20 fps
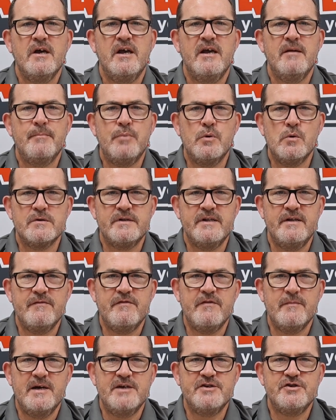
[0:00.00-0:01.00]
important
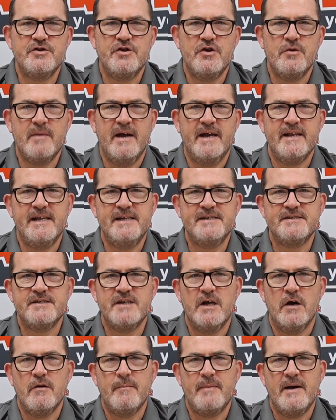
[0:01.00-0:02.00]
information you may need to
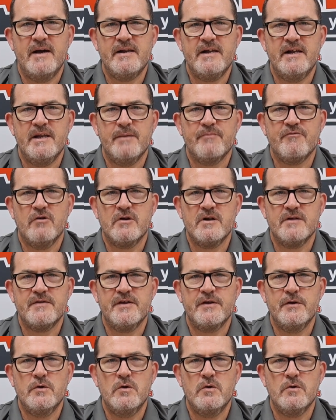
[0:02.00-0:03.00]
know about any product
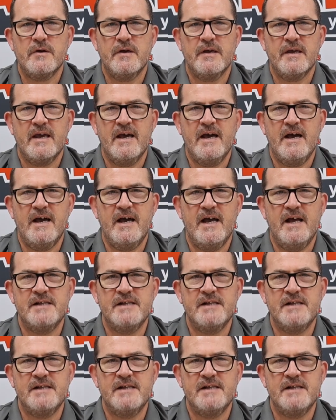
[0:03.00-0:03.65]
that you're looking at